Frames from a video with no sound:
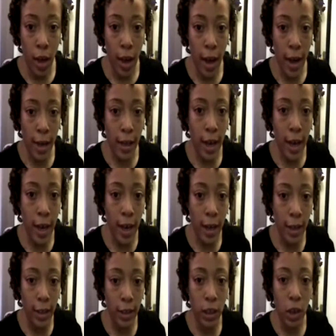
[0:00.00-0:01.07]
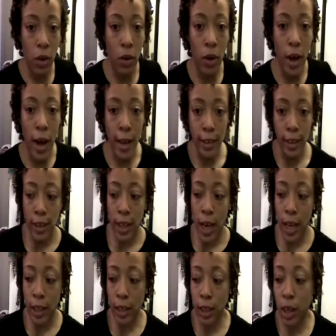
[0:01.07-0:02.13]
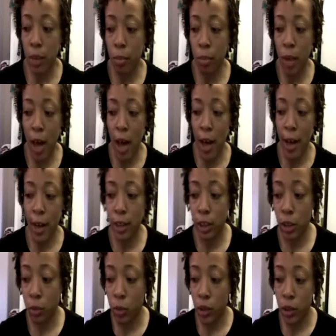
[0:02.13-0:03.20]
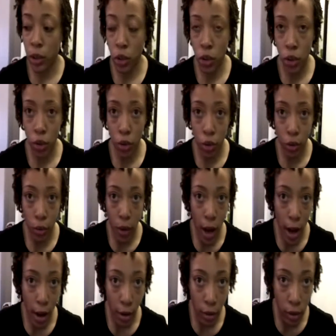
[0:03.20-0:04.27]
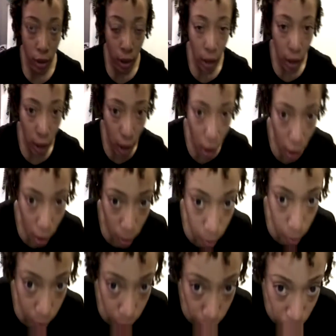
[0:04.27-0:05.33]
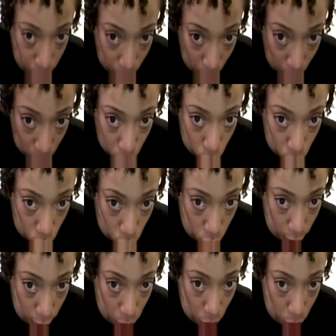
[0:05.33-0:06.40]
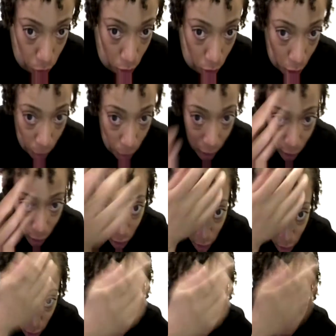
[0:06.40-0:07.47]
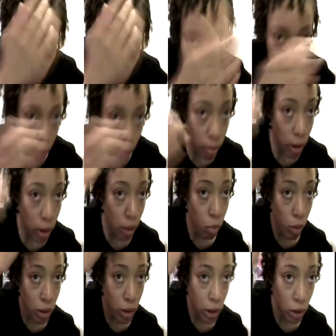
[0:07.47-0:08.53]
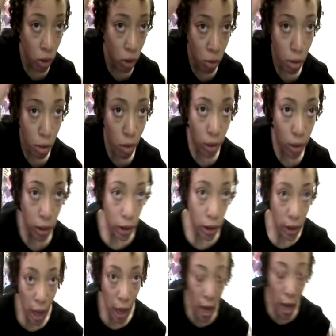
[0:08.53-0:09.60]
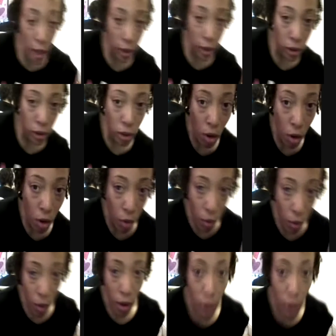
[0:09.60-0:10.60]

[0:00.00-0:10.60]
Hi guys, so I decided to come back. I just wanted to show you how the 2 strand twists were going, the ones that's going to be going to the side. So